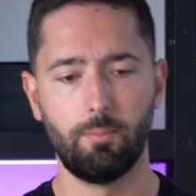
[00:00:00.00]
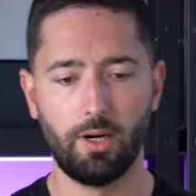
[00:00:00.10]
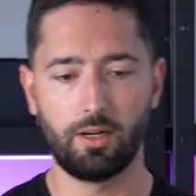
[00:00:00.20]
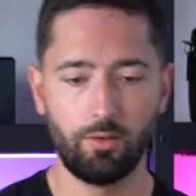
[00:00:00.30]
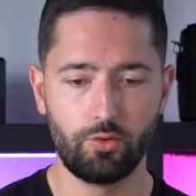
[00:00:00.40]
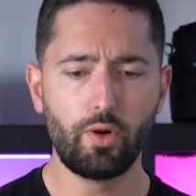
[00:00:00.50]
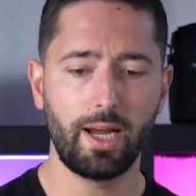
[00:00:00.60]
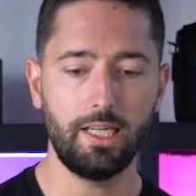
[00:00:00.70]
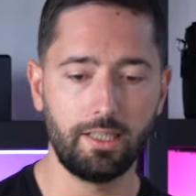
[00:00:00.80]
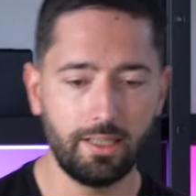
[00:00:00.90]
Barco
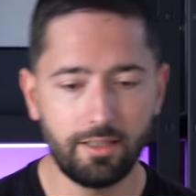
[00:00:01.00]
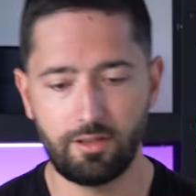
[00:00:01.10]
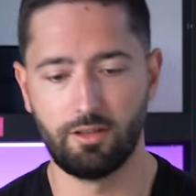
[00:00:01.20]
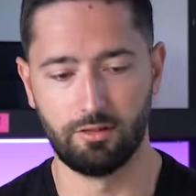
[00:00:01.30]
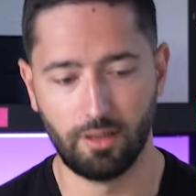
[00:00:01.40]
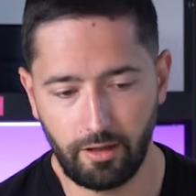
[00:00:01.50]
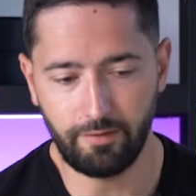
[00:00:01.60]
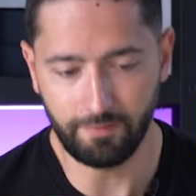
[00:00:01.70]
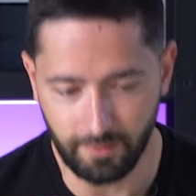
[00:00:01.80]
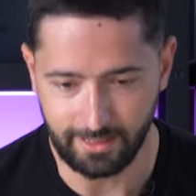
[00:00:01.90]
tracking it's a lot
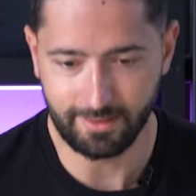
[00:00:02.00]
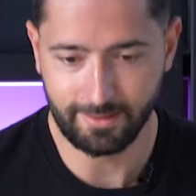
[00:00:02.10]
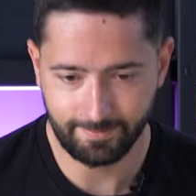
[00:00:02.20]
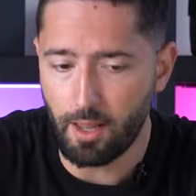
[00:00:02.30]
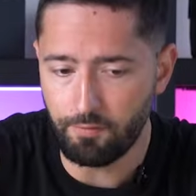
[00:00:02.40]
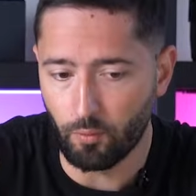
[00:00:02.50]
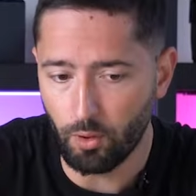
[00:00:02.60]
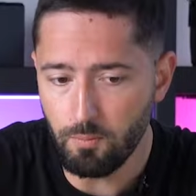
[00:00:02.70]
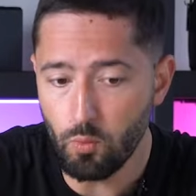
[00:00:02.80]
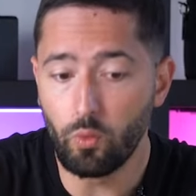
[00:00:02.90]
of fun.
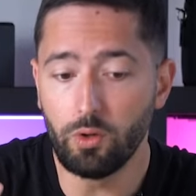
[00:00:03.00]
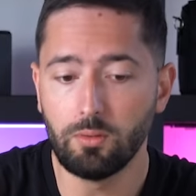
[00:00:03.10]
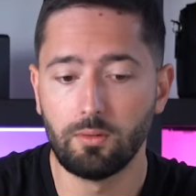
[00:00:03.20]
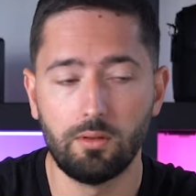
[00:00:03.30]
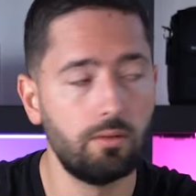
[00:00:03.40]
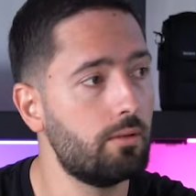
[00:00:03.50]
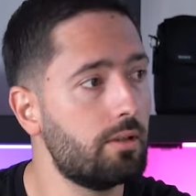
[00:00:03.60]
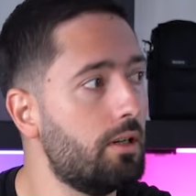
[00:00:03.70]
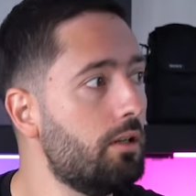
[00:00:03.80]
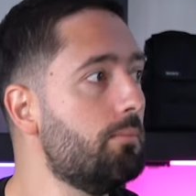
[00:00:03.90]
Platform? Will,
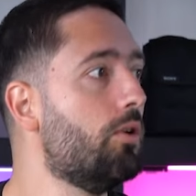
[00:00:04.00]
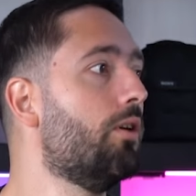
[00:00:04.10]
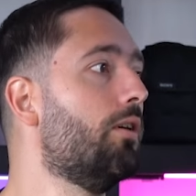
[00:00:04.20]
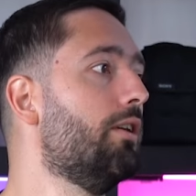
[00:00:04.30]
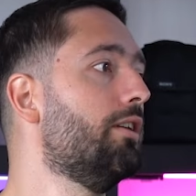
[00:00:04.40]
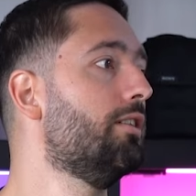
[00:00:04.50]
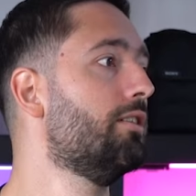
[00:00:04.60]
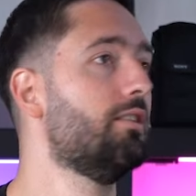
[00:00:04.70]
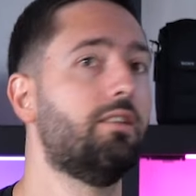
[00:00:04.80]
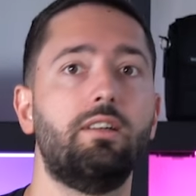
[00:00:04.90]
come on.
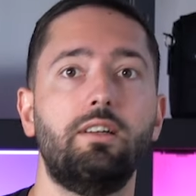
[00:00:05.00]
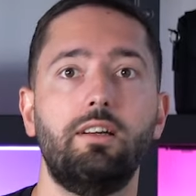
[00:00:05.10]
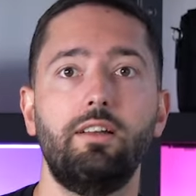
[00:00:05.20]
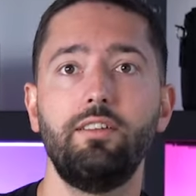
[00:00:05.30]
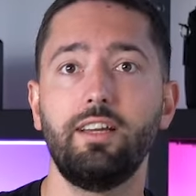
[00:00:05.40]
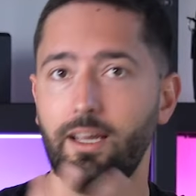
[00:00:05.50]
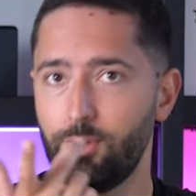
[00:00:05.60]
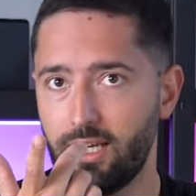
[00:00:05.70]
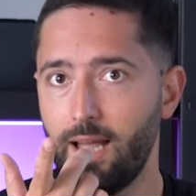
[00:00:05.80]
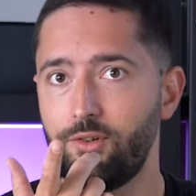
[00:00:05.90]
Is the
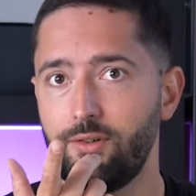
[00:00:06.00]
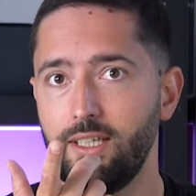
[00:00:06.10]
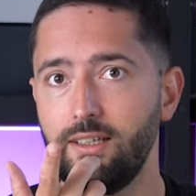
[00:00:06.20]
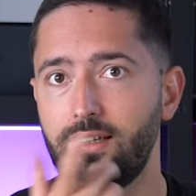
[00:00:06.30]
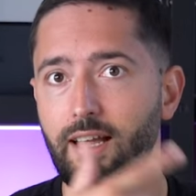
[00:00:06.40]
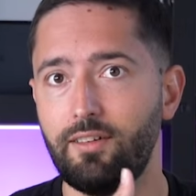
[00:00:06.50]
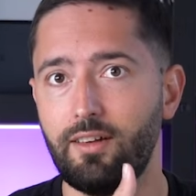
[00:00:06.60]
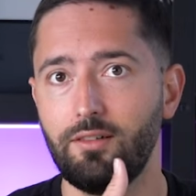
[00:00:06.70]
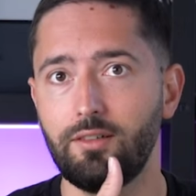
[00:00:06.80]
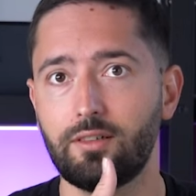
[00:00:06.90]
camera capturing that
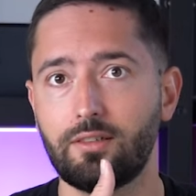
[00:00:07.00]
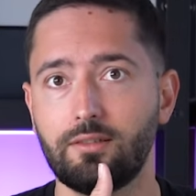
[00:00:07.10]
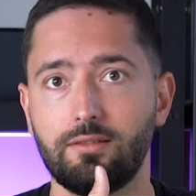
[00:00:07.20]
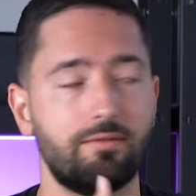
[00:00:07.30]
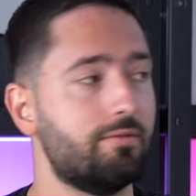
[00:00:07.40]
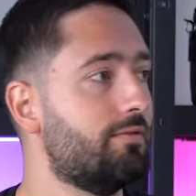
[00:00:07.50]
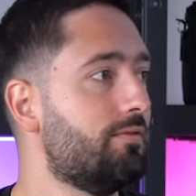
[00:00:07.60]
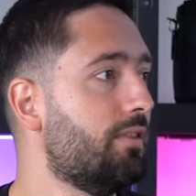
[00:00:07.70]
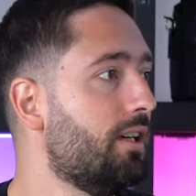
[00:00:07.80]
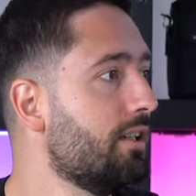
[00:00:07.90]
sound or no?
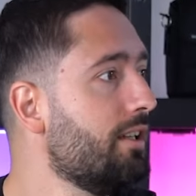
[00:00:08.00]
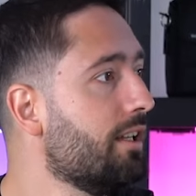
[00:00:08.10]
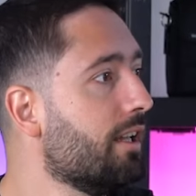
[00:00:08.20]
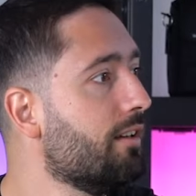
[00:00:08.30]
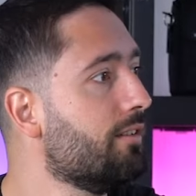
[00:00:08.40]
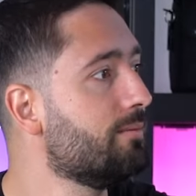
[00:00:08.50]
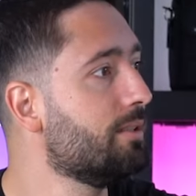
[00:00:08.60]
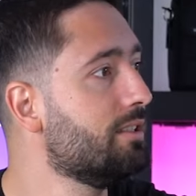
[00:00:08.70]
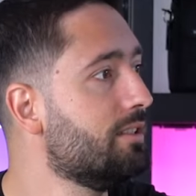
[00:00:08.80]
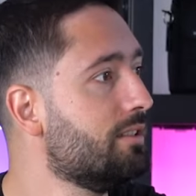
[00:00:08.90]
Fucking hell,
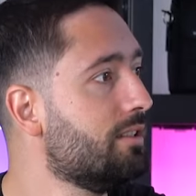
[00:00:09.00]
man.